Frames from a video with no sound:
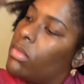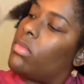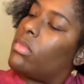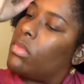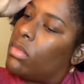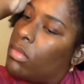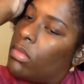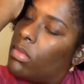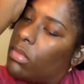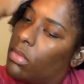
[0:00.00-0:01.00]
so yeah,
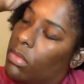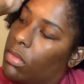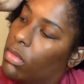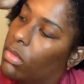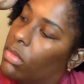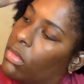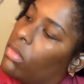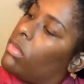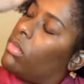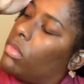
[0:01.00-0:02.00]

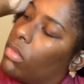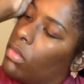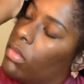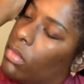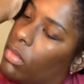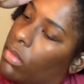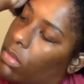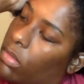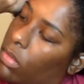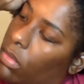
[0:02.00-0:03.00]
I'm trying to
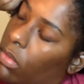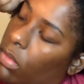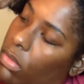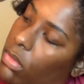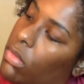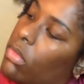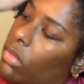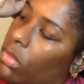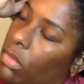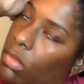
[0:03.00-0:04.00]
do the
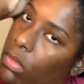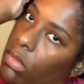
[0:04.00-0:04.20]
twist on this